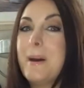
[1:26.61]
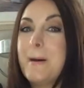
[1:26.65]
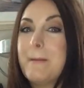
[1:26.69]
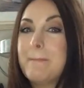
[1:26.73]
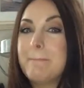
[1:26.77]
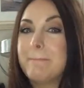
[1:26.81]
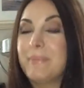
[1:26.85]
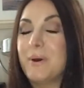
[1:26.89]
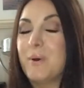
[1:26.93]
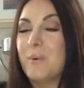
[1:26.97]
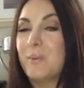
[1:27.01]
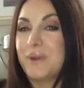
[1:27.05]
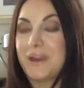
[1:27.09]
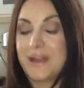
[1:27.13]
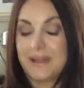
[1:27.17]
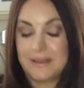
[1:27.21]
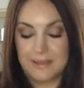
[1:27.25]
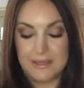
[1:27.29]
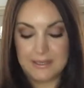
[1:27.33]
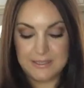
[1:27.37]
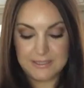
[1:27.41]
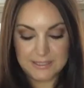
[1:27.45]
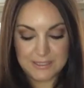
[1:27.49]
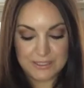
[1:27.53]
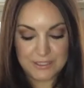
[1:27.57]
But what I
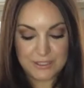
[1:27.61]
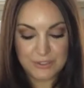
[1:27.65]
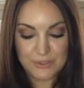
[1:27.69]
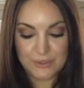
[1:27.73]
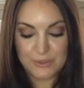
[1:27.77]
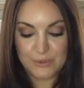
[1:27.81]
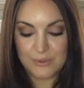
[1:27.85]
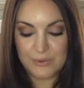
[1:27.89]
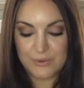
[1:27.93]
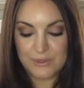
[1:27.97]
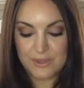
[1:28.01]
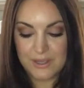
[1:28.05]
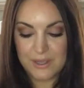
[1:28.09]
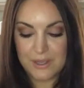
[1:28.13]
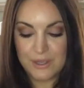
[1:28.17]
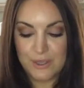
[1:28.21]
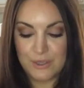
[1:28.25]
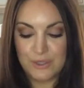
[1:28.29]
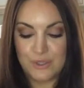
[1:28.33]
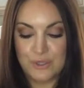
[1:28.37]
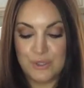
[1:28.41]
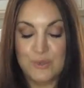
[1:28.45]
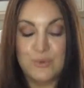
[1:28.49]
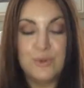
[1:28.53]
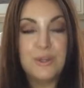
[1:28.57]
like to do,
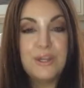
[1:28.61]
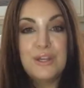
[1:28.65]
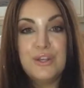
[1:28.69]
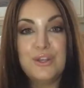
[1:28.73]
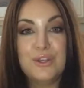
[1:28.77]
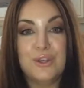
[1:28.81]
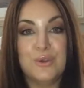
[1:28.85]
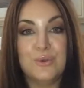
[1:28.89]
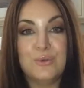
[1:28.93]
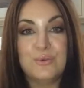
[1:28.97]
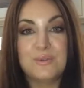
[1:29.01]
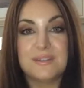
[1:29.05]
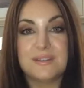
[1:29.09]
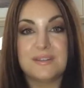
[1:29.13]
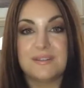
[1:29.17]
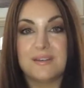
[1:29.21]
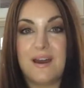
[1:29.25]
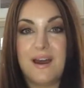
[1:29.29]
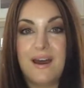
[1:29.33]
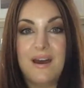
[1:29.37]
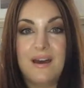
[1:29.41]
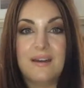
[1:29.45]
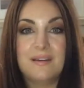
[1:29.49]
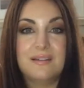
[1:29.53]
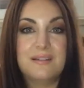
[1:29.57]
you can use
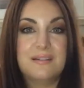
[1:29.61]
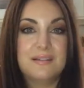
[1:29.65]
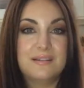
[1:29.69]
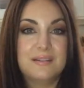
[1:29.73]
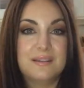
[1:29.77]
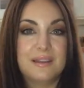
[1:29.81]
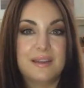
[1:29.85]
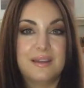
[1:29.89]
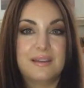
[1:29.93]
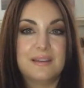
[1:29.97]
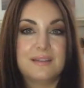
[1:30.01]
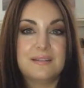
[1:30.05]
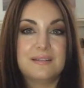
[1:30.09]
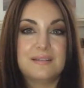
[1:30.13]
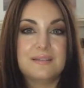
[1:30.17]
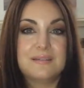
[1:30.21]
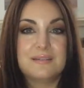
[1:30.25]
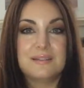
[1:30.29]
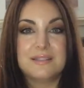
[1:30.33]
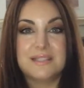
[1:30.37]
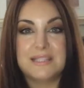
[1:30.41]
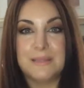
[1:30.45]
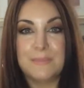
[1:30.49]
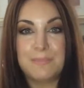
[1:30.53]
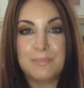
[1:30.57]
like
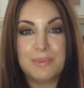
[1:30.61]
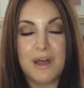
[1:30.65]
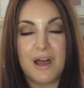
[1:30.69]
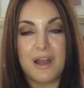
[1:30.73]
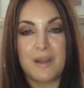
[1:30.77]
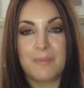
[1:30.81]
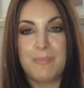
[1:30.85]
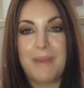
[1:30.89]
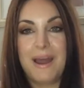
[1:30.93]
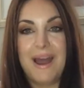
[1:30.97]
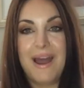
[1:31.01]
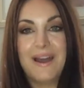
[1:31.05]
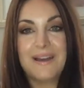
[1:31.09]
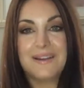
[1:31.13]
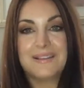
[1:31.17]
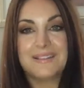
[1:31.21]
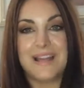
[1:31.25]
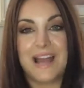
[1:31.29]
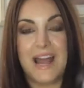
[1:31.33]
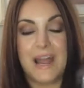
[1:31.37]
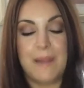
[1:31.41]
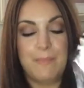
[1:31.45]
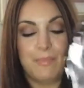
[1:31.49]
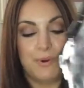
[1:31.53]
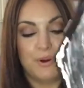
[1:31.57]
Ziploc bags.
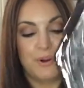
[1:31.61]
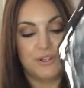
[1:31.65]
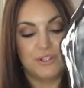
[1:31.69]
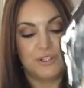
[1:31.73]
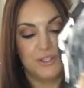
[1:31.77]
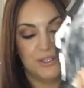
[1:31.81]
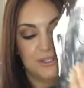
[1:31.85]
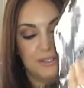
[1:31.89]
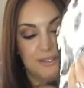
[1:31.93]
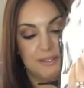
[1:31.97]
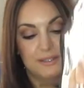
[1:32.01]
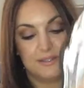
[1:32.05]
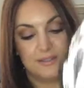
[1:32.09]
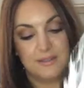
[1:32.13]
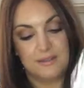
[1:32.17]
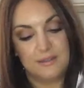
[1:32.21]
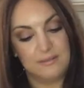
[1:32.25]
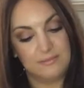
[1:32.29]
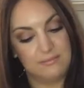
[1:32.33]
I purchased